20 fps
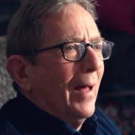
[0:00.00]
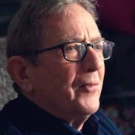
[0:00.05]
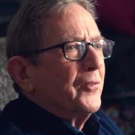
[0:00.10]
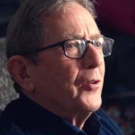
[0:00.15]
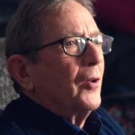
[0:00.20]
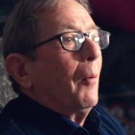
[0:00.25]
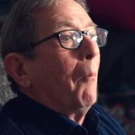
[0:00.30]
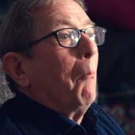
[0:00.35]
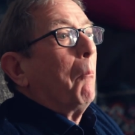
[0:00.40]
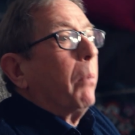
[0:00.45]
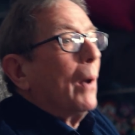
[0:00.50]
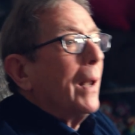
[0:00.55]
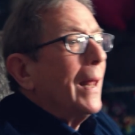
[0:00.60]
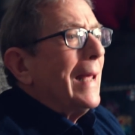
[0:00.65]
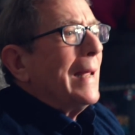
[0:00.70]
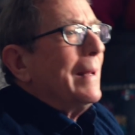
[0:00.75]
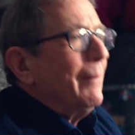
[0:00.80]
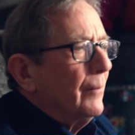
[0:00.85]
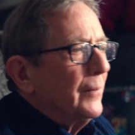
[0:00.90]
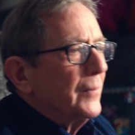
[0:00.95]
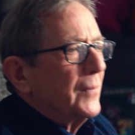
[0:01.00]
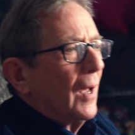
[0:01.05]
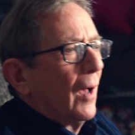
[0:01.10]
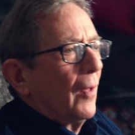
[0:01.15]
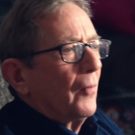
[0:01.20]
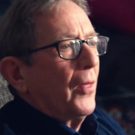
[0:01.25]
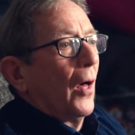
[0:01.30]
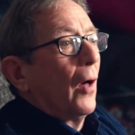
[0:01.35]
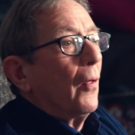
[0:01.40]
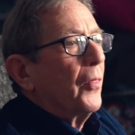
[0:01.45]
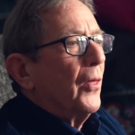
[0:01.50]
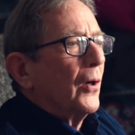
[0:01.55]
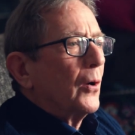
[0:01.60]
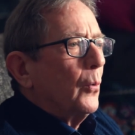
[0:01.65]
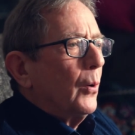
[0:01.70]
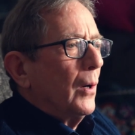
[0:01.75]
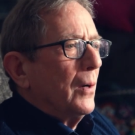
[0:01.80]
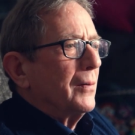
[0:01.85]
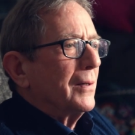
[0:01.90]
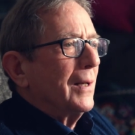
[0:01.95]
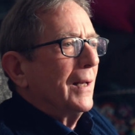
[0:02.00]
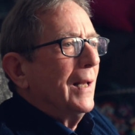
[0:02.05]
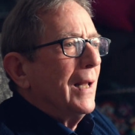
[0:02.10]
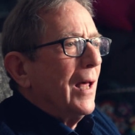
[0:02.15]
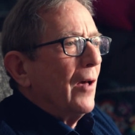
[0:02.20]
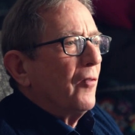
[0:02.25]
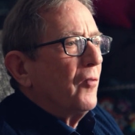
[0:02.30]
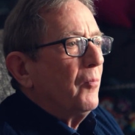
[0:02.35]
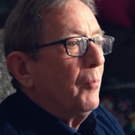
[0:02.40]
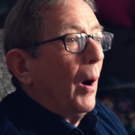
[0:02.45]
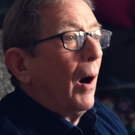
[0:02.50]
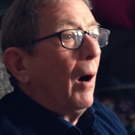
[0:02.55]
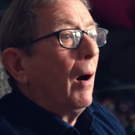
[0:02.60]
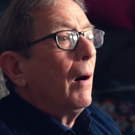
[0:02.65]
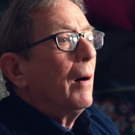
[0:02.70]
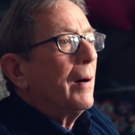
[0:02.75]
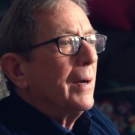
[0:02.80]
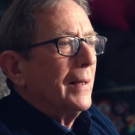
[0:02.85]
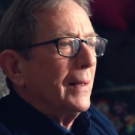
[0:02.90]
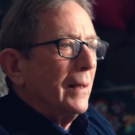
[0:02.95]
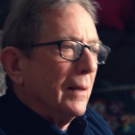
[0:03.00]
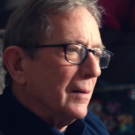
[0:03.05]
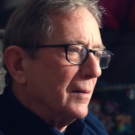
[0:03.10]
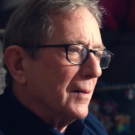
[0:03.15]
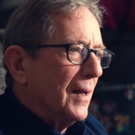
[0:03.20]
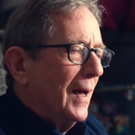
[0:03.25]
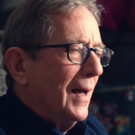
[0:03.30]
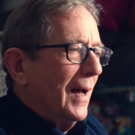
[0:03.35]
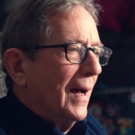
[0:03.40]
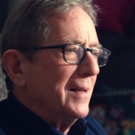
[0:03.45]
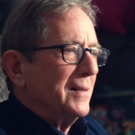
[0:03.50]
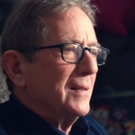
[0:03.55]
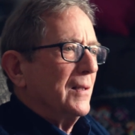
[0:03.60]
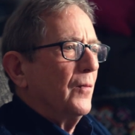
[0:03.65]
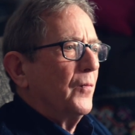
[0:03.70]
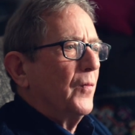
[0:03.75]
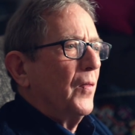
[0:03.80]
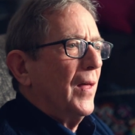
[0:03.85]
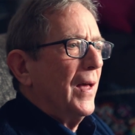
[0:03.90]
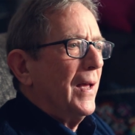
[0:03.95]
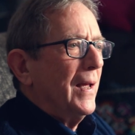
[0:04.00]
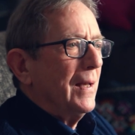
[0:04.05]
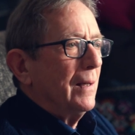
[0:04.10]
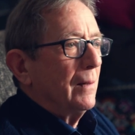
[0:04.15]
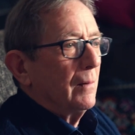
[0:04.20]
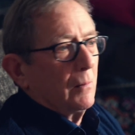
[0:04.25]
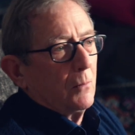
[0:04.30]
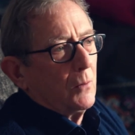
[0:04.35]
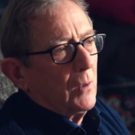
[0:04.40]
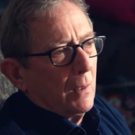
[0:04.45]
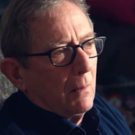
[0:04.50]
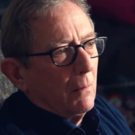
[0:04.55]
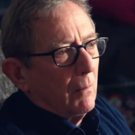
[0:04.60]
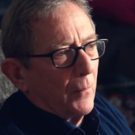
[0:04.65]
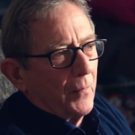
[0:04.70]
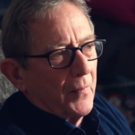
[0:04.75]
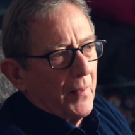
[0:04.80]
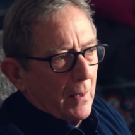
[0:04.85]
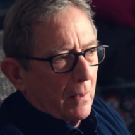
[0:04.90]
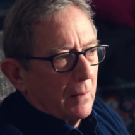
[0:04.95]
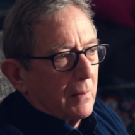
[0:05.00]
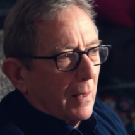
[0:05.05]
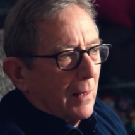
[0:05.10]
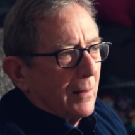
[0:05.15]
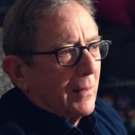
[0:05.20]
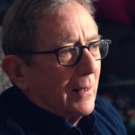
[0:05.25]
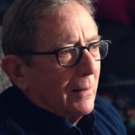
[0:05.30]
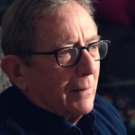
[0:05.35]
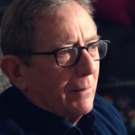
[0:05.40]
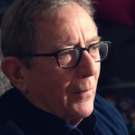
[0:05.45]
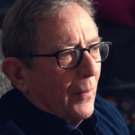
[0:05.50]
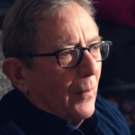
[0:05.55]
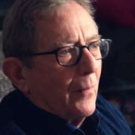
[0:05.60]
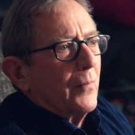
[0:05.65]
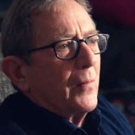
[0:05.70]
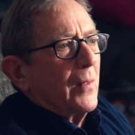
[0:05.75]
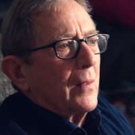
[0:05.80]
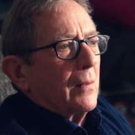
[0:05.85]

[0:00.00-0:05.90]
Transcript: and sort of blamed the, the, quote left behind as if they, you know, the, the,